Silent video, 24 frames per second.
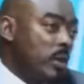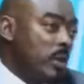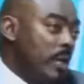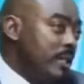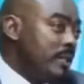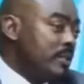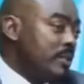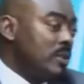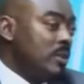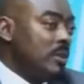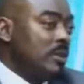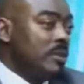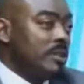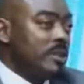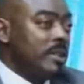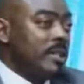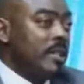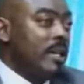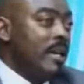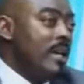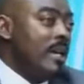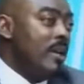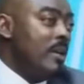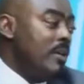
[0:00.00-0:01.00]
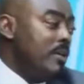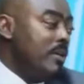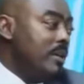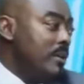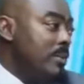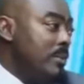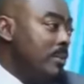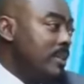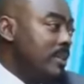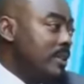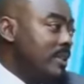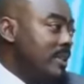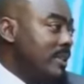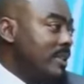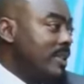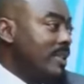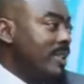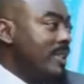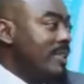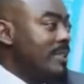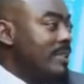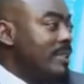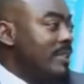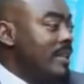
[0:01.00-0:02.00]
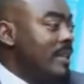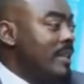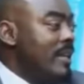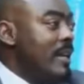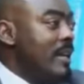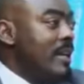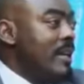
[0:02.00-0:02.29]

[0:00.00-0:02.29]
swan songs on the politicians